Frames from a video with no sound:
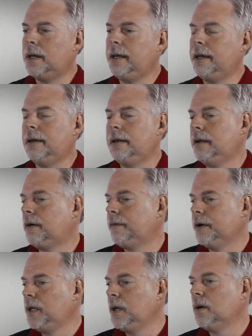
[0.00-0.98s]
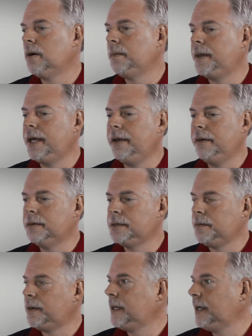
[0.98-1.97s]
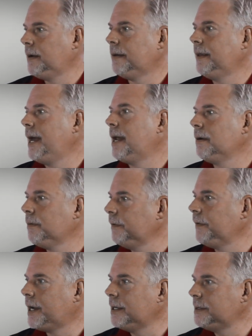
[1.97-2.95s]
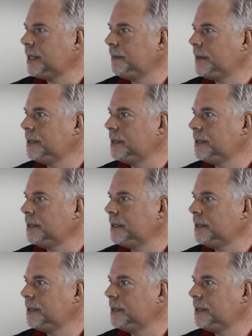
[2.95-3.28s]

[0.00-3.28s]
and over in Europe, they use what they call the attic roof concept.